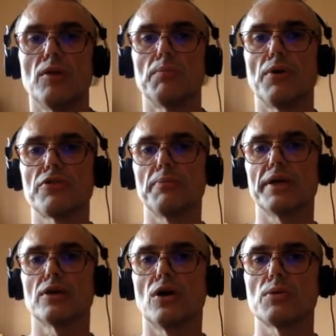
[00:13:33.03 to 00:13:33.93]
Both
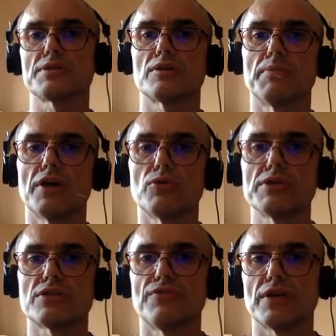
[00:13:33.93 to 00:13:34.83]
my goals and my
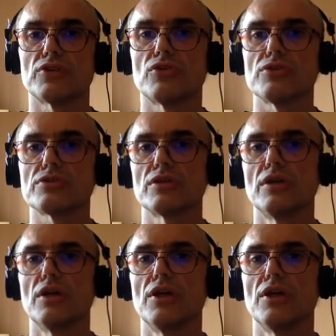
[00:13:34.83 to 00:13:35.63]
risk factors